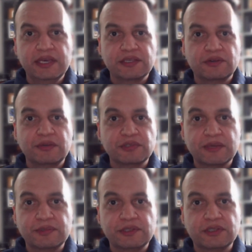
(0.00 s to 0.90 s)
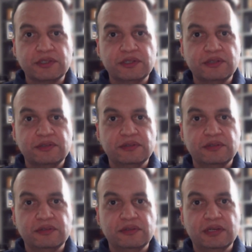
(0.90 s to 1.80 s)
So he was able to
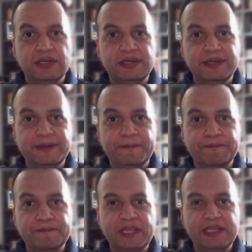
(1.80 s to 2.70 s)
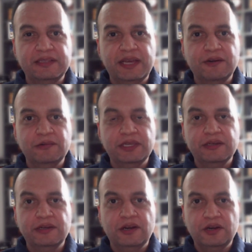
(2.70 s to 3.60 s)
not only
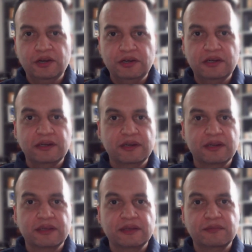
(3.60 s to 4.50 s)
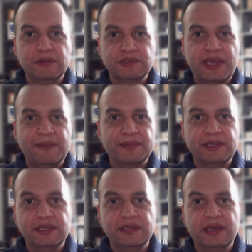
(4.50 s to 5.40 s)
learn what was
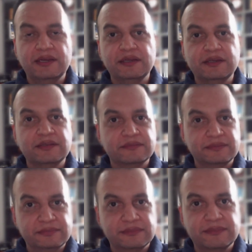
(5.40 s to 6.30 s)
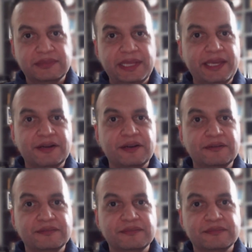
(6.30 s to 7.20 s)
happening at a
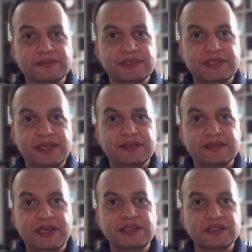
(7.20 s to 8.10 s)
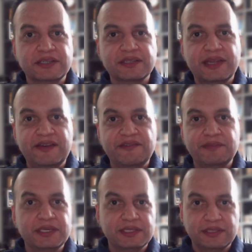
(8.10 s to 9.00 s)
later stage in his life
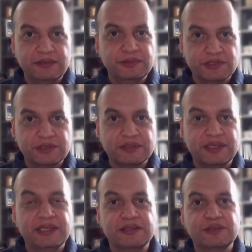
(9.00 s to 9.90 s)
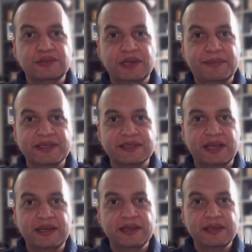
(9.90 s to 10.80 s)
because he was sent to El Paisnal.